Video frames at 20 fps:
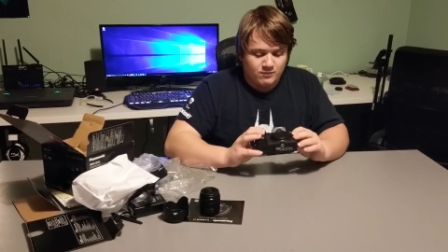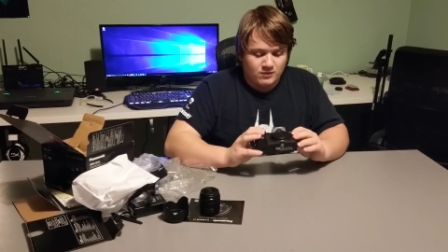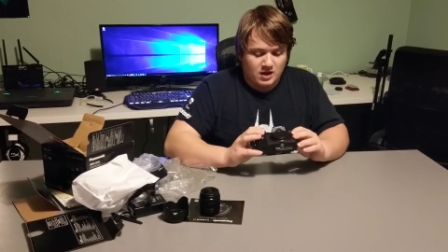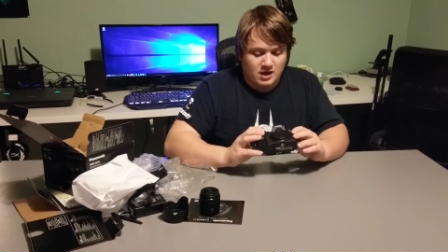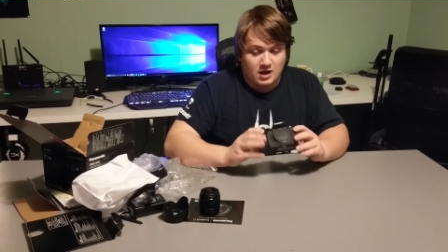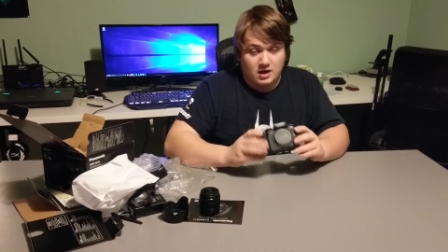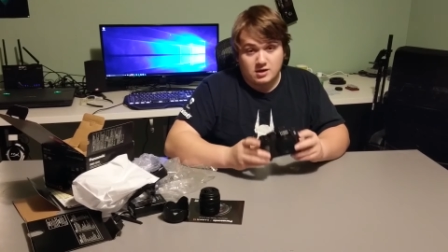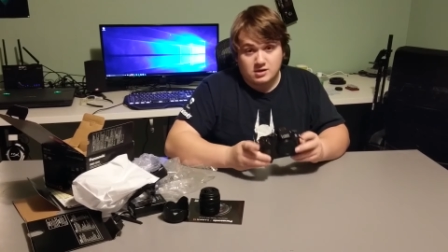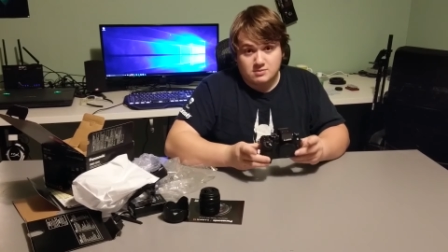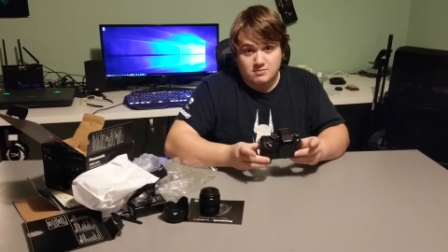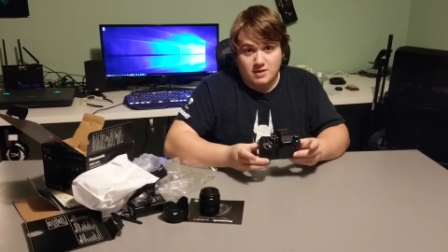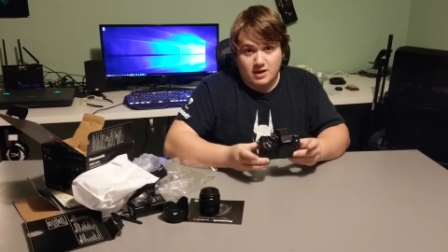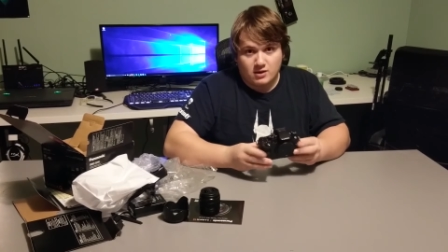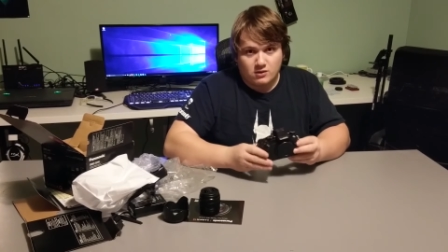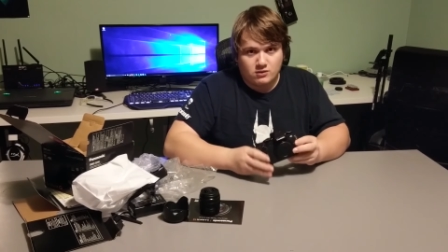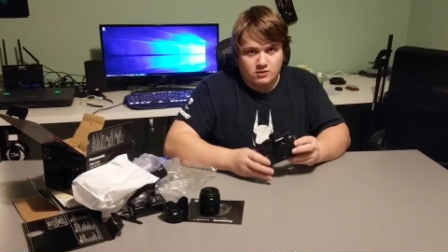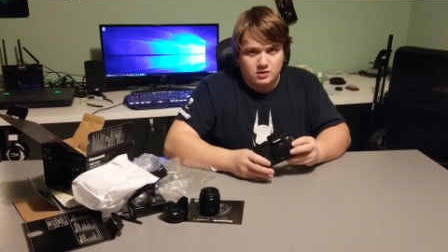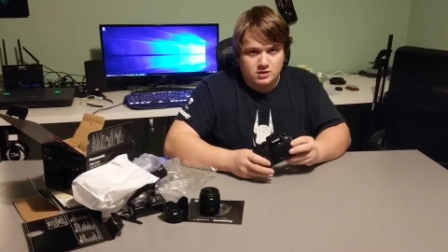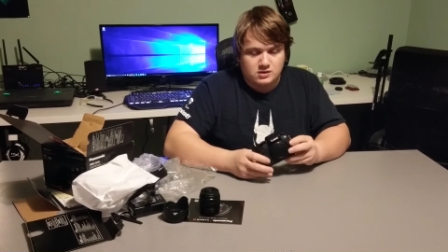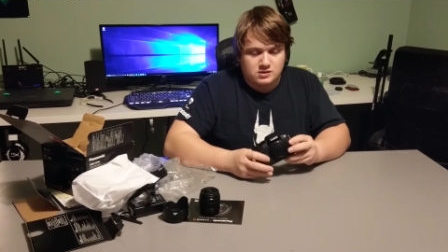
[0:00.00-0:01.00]
and it's
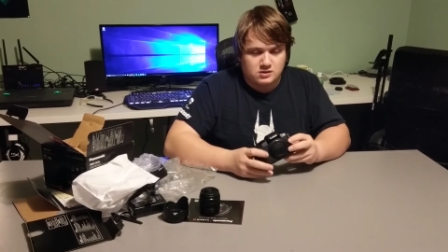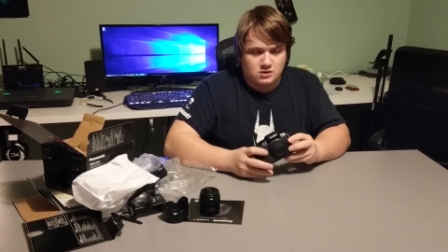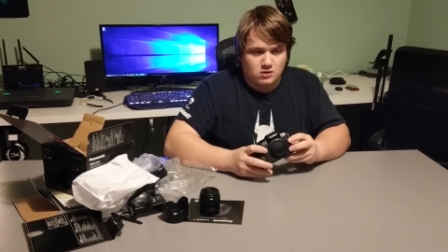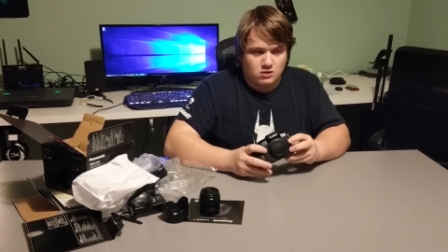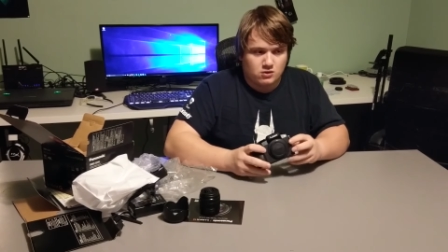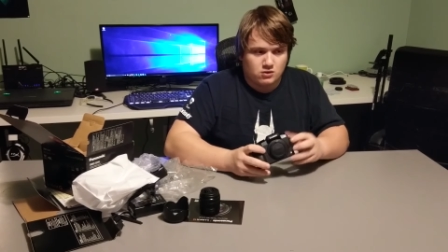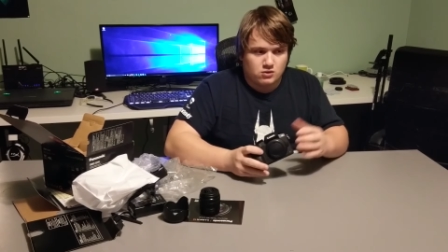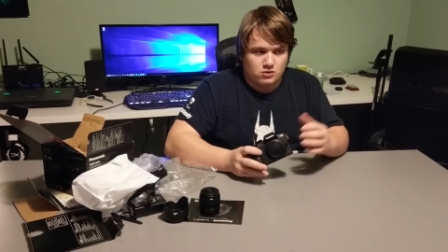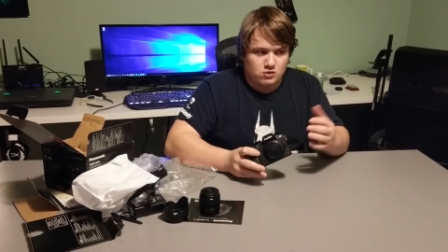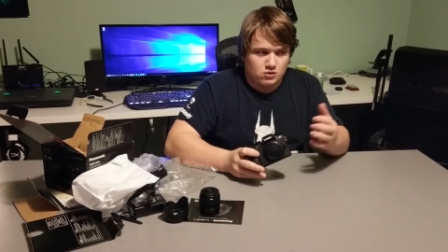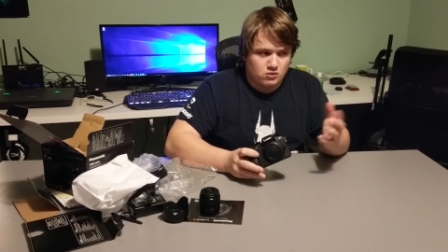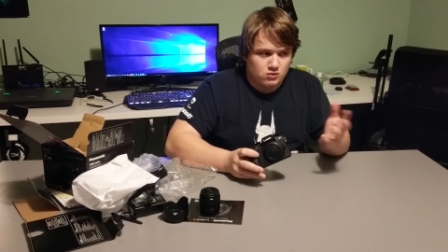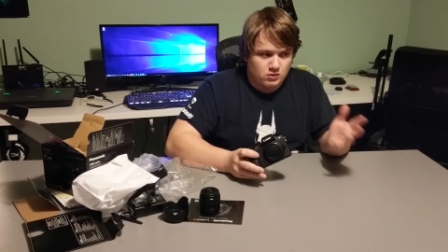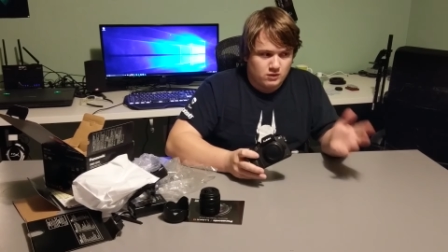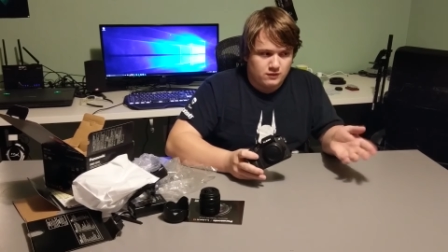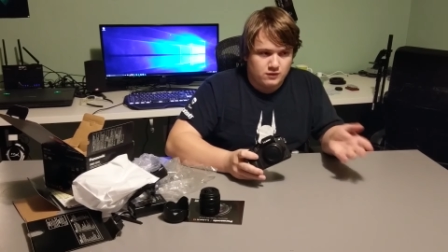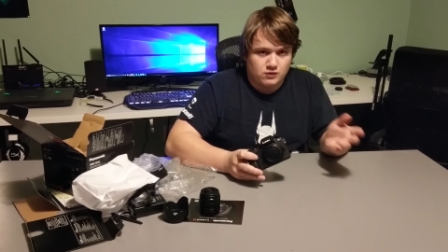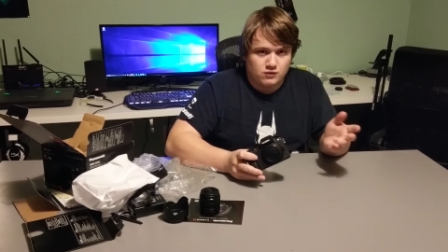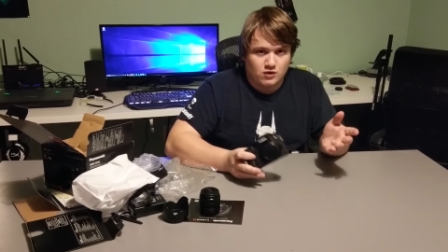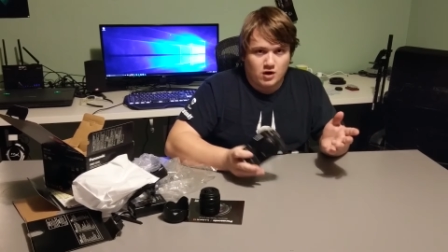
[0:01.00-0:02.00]
metal, so you know
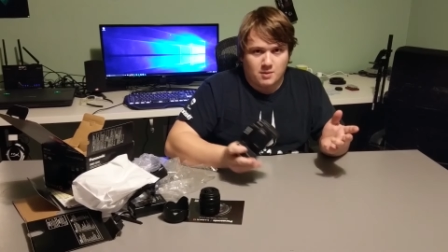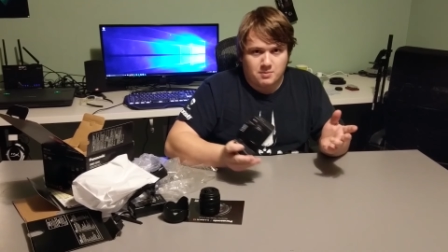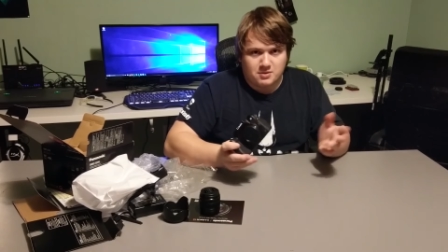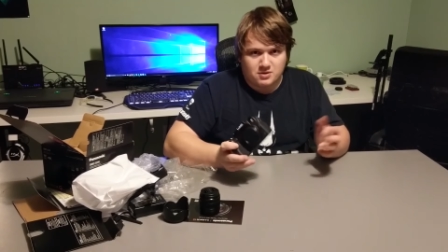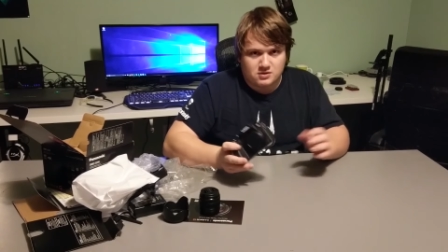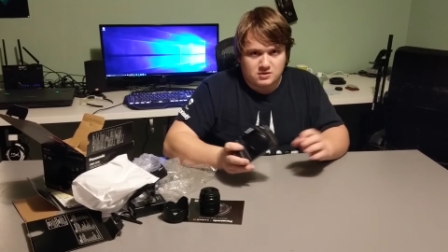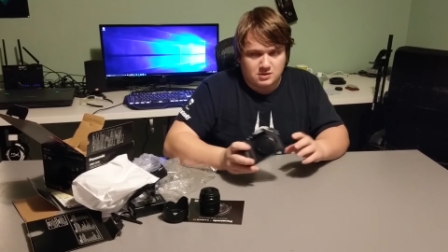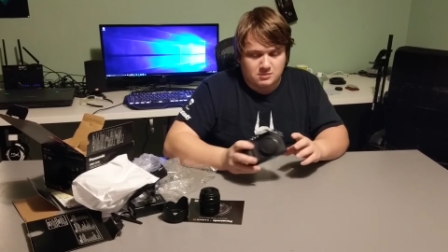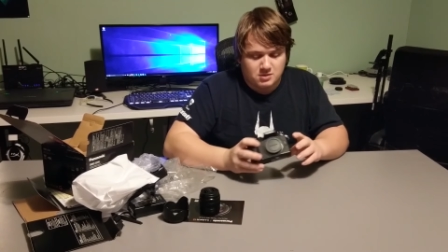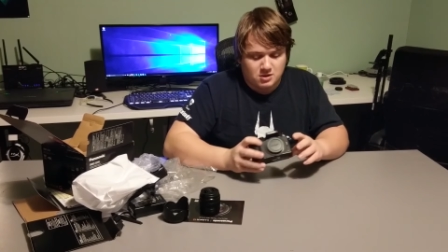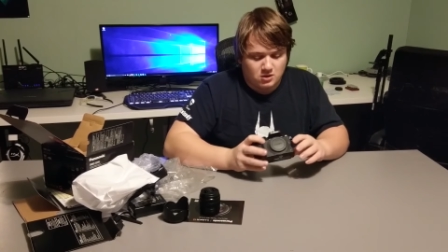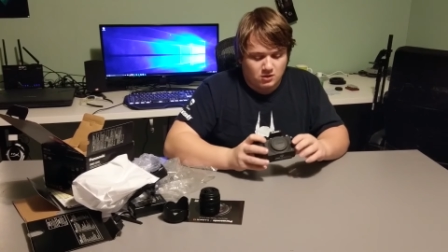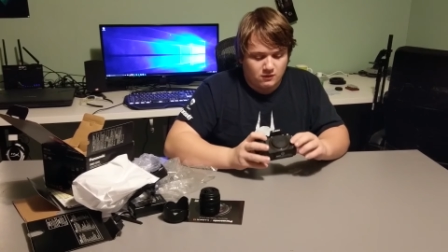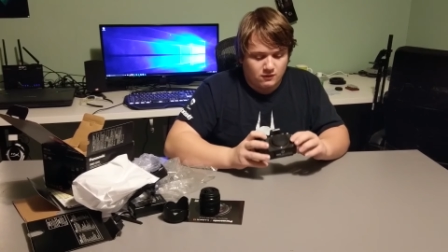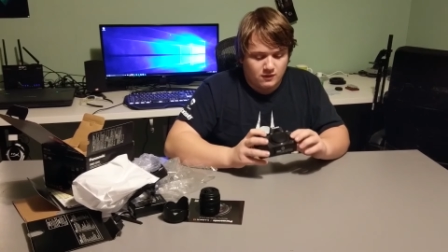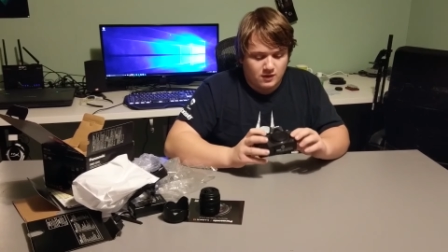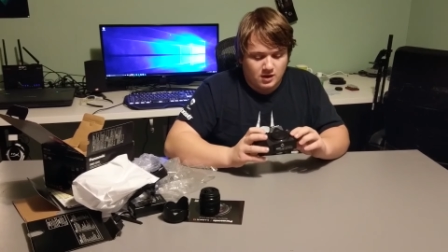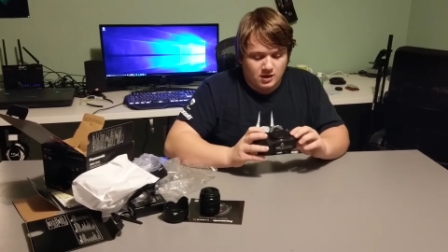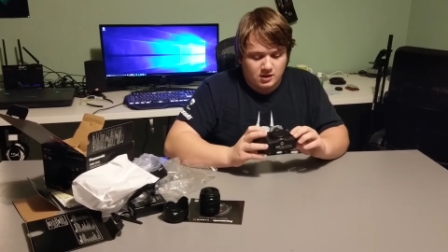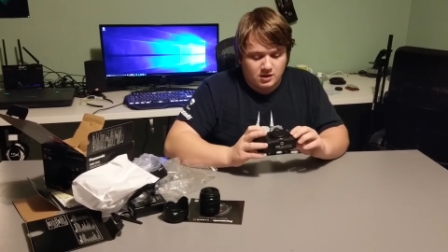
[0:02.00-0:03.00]
if you drop it or something, you're
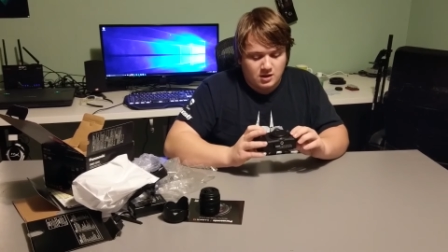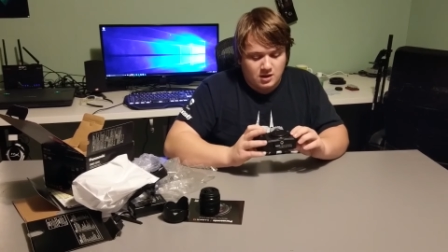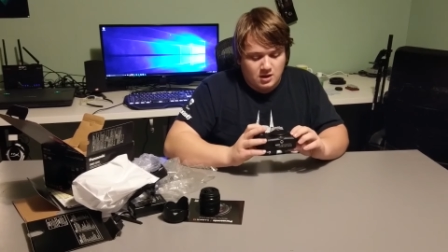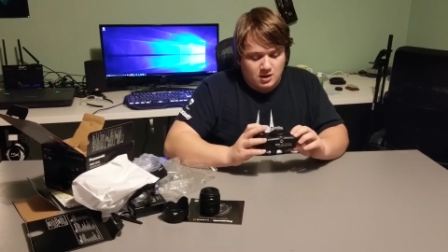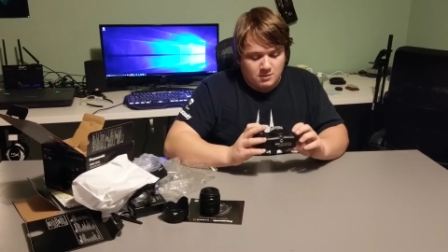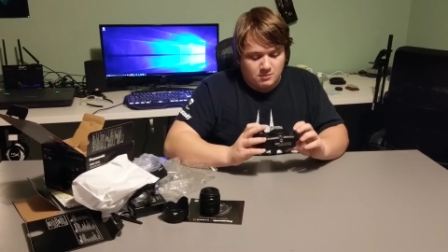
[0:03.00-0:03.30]
fine.